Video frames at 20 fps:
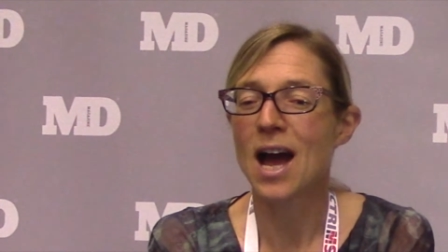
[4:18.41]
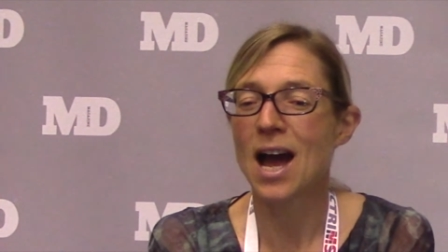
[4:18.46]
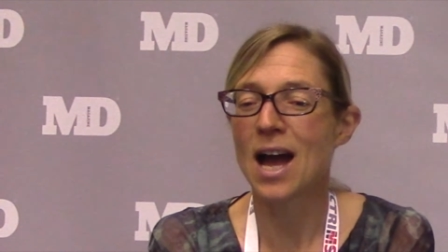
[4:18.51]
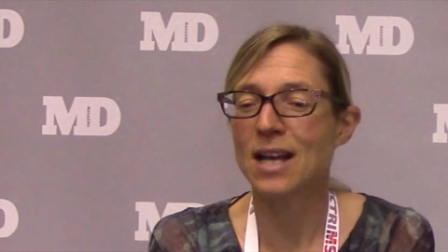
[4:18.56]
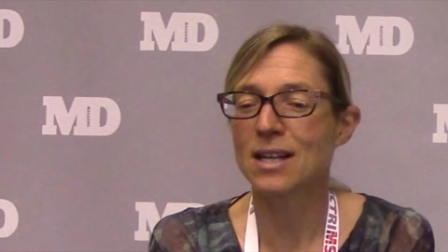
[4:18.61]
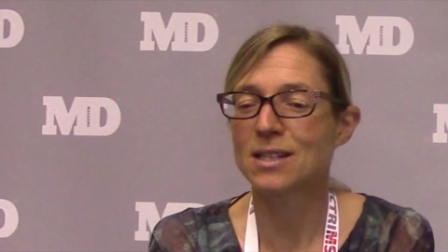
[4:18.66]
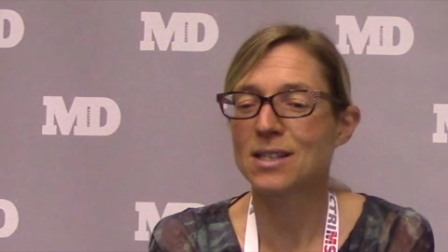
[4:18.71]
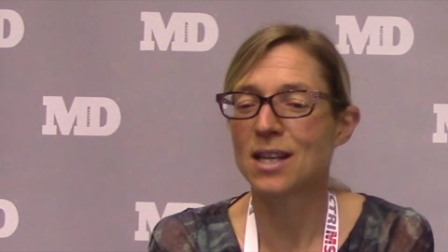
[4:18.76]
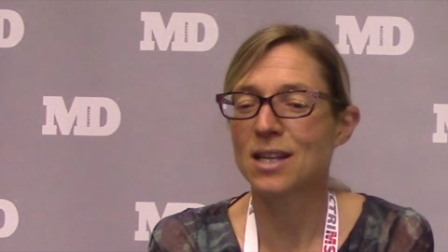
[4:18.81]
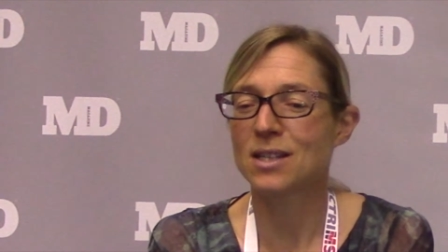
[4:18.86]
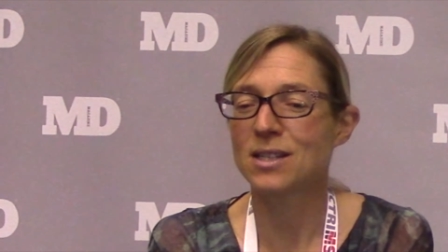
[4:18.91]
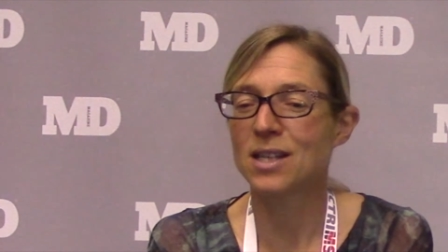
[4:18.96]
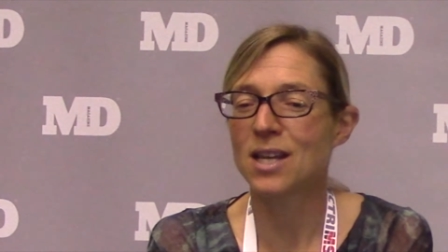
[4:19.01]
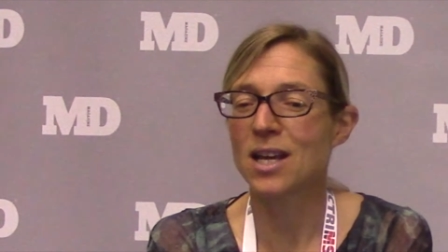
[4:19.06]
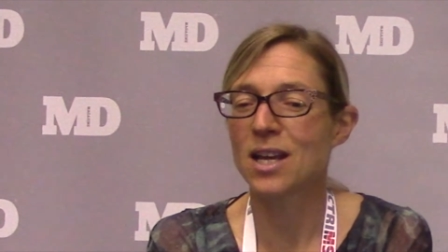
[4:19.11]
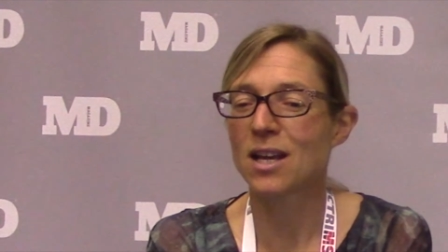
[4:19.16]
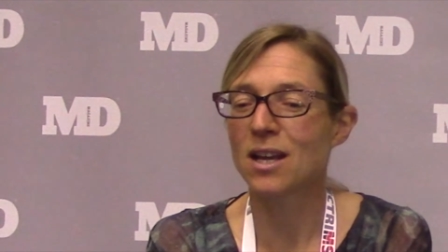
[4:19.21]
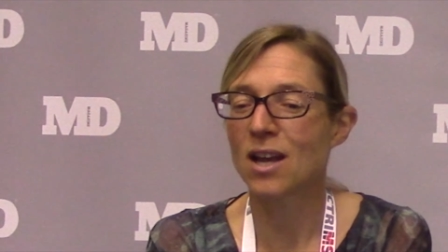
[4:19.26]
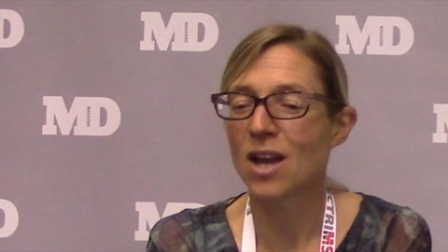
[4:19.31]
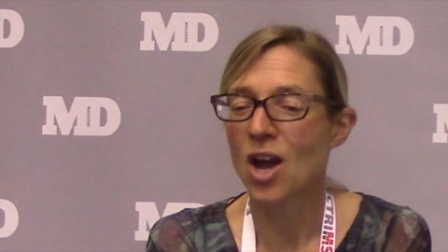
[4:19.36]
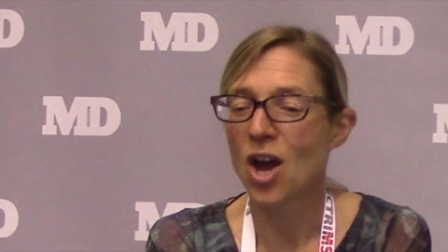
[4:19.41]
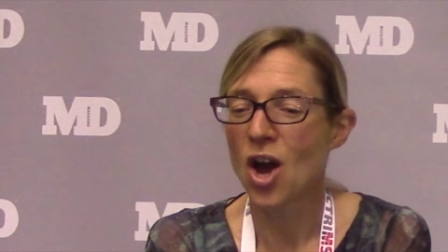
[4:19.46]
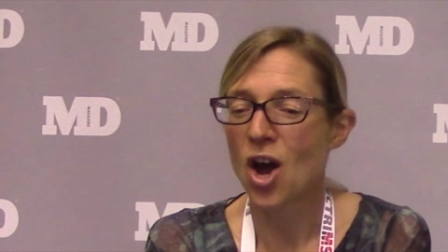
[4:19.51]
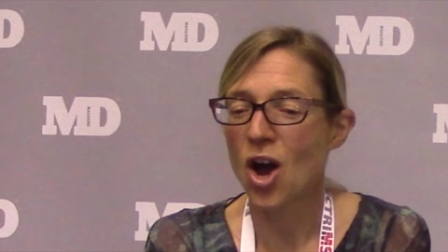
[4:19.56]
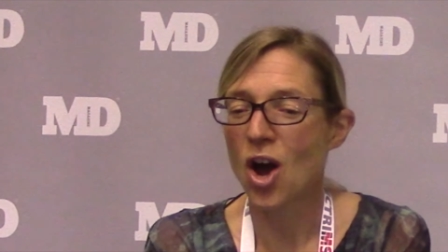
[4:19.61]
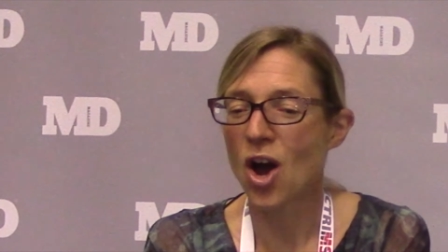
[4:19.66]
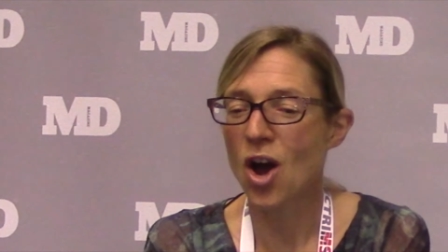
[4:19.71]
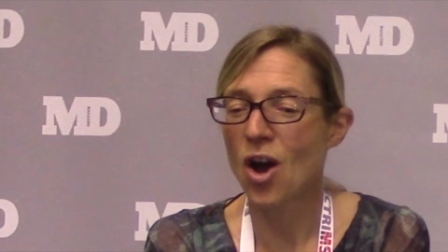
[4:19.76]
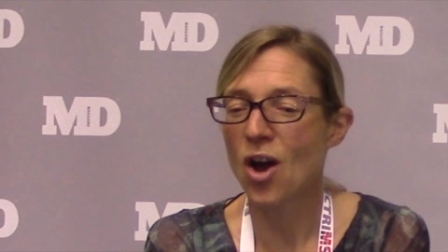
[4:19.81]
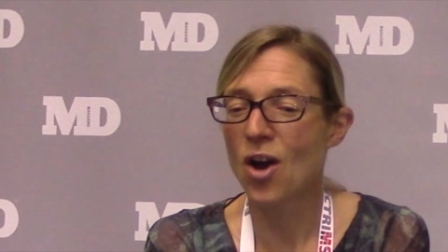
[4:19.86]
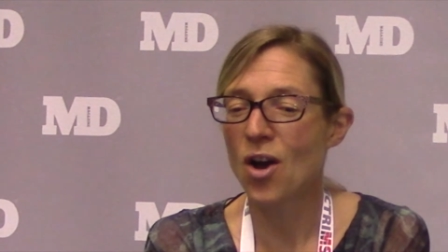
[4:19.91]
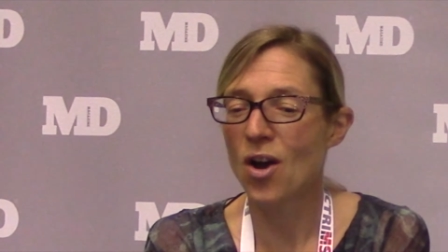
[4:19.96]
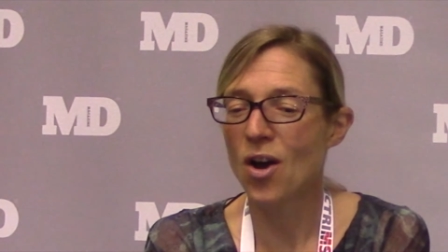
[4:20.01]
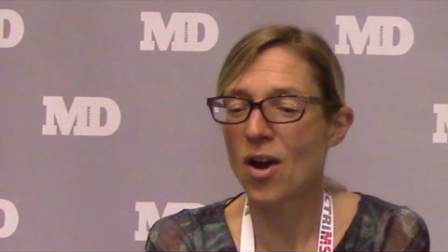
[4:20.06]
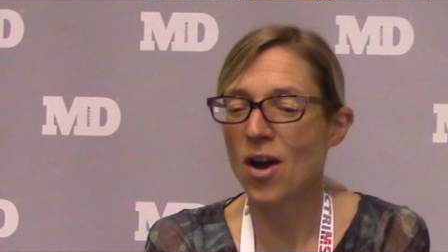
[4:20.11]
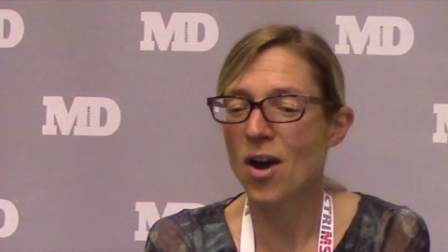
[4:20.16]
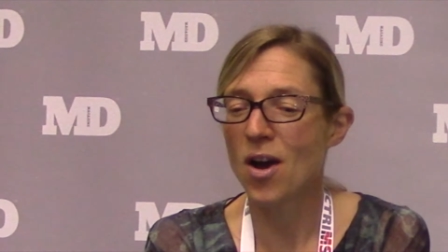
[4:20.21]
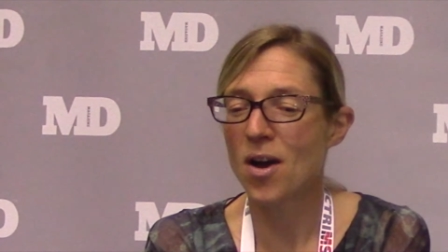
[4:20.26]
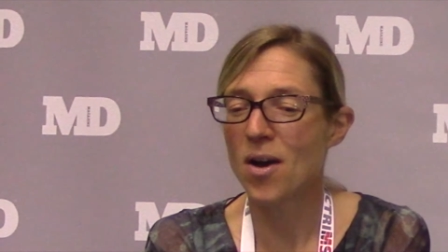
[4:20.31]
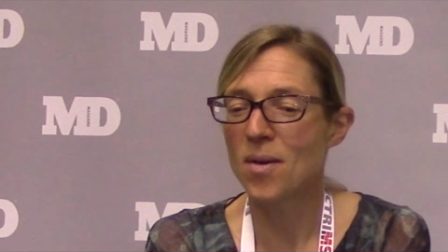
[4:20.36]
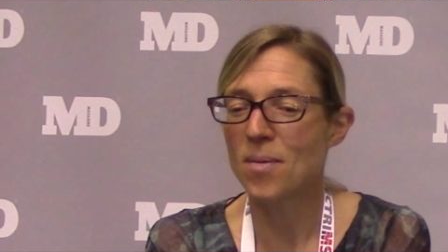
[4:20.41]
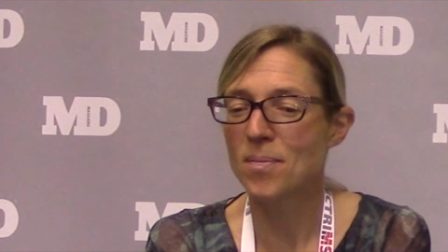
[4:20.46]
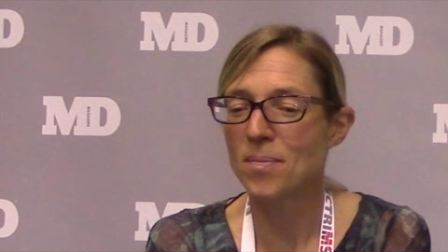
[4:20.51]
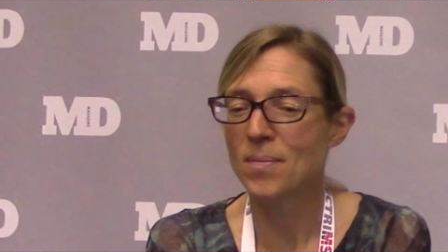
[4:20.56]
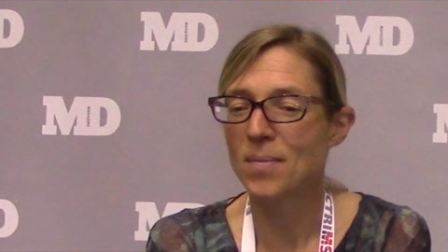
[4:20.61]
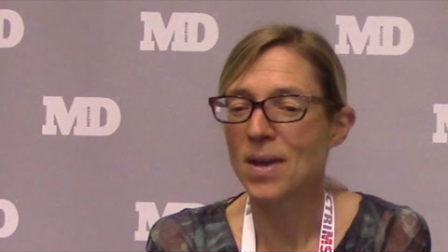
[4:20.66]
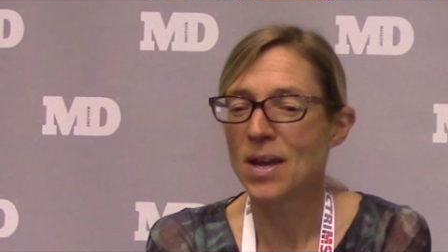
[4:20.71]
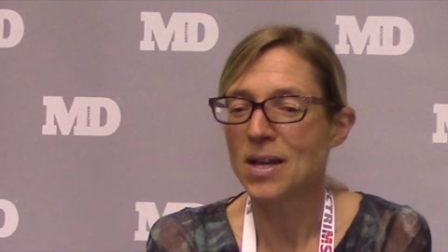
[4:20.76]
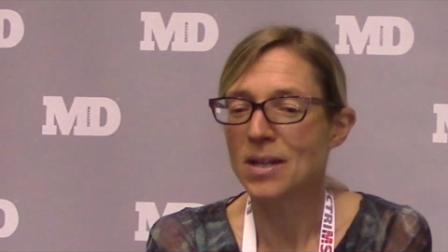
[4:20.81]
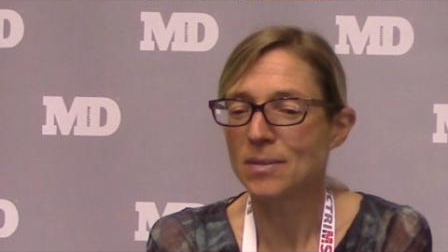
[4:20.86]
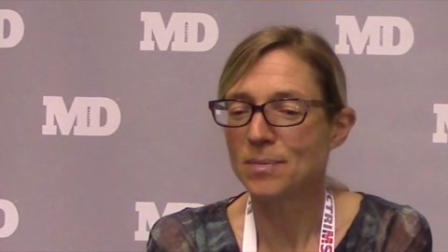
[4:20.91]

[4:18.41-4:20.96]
accessing her